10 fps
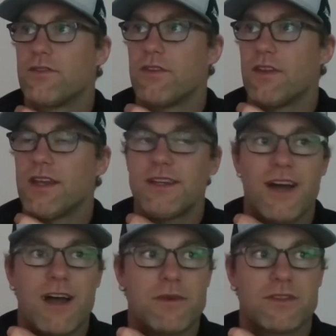
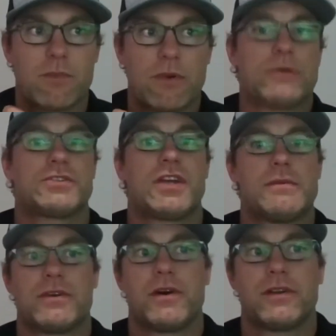anytime his approach game's
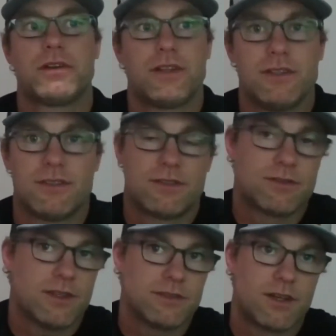on, he's
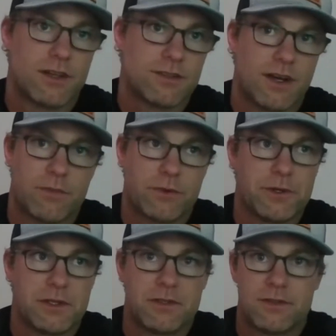going to top
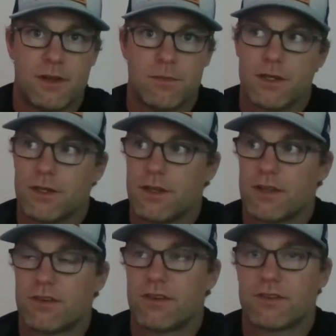3. I mean,
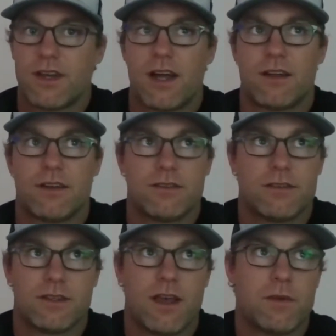that's just kind of
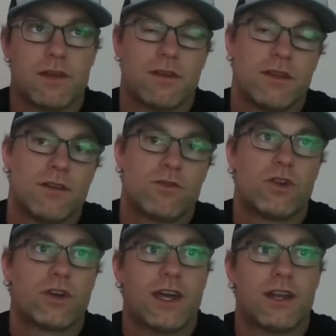I mean, if you
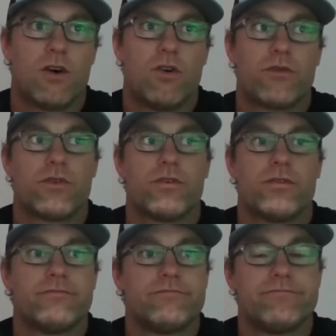look at
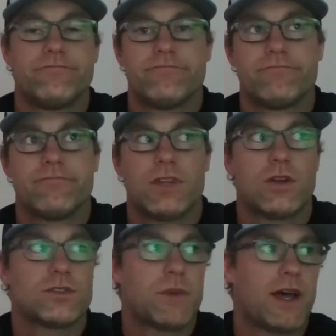over,
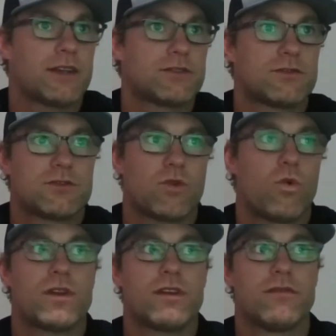his past
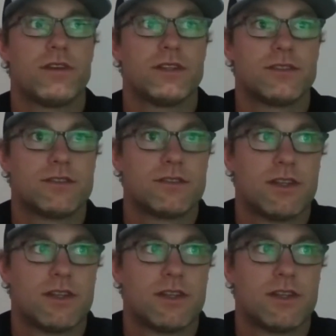20 events,